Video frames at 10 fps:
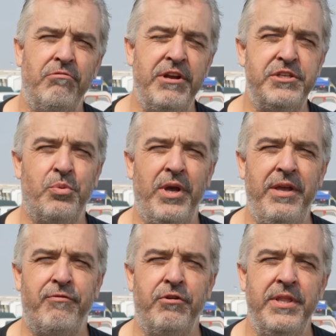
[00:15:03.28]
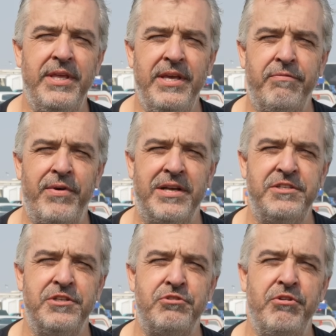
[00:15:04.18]
Raceway for the
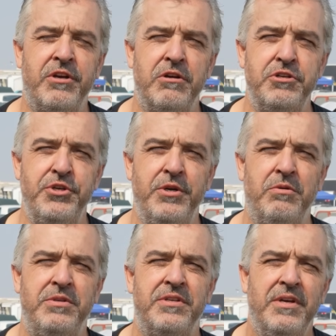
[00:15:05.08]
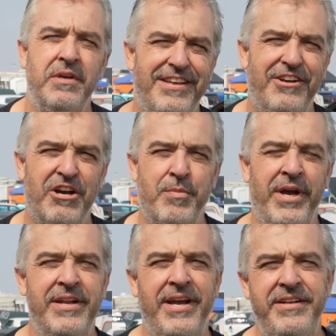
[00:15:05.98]
fastest streetcar shootout. Got
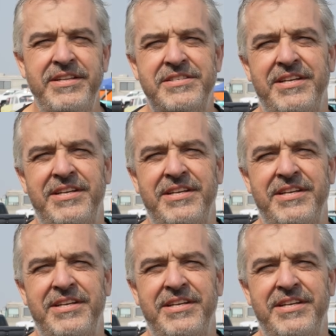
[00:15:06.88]
my nineteen